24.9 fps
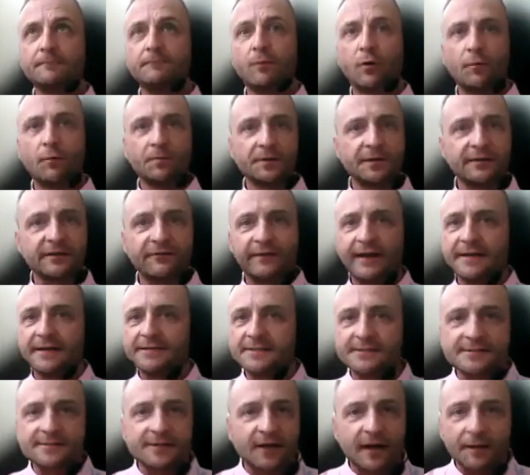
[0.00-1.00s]
mobile
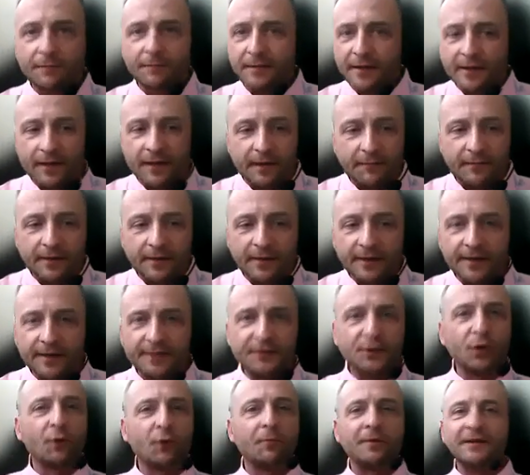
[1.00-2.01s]
devices are up and coming,
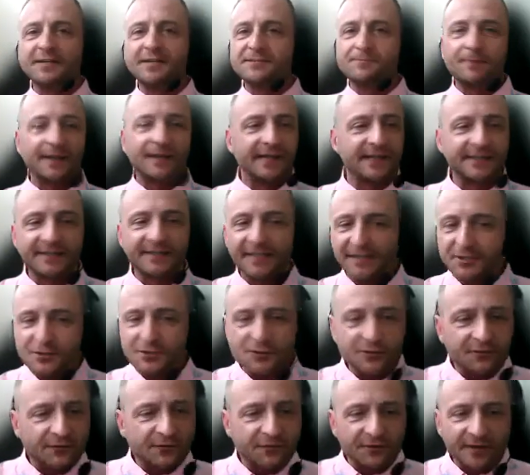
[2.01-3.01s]
and nobody's paying
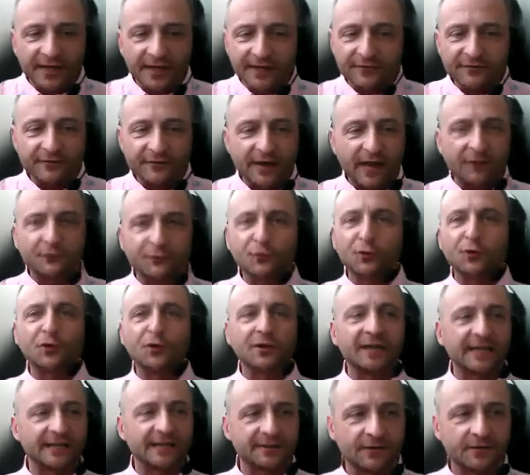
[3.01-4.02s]
attention to that. How to
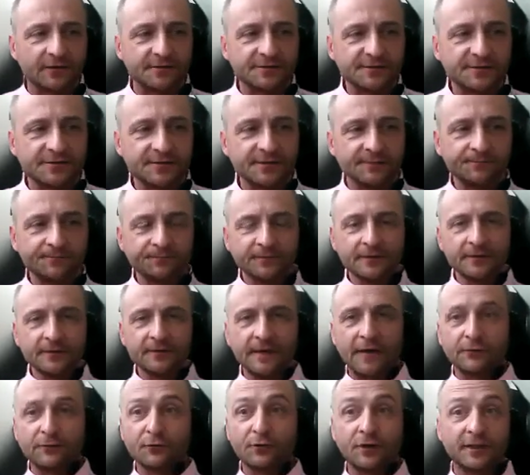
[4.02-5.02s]
collect those,
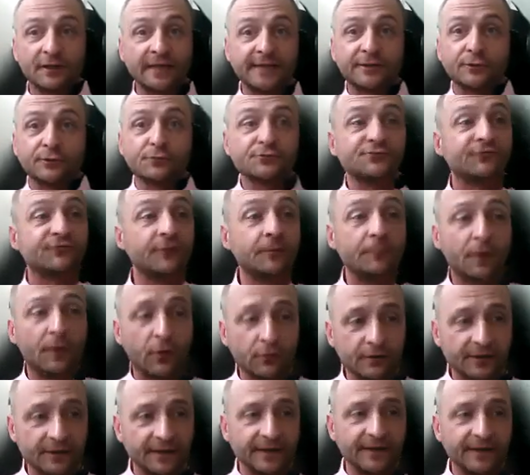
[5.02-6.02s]
how to collect those
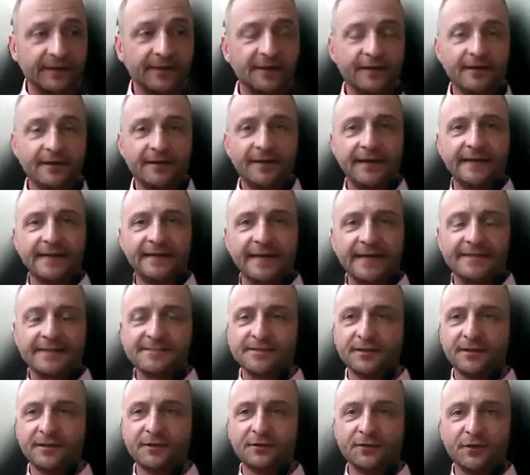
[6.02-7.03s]
remotely. And
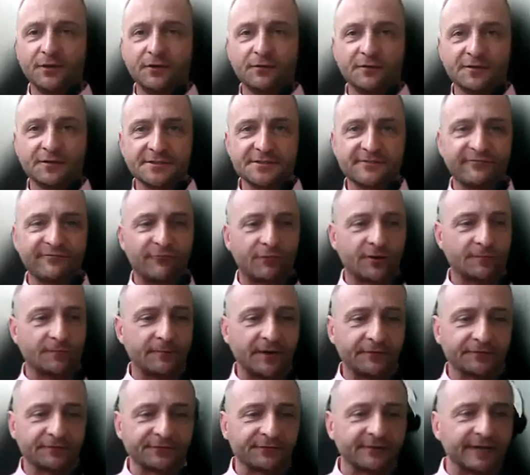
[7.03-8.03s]
next thing you know is 4
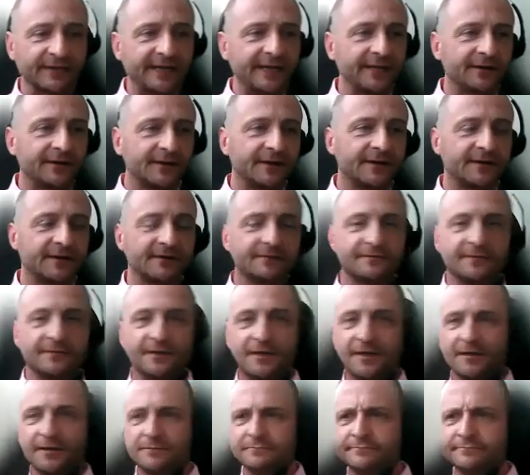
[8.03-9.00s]
months later,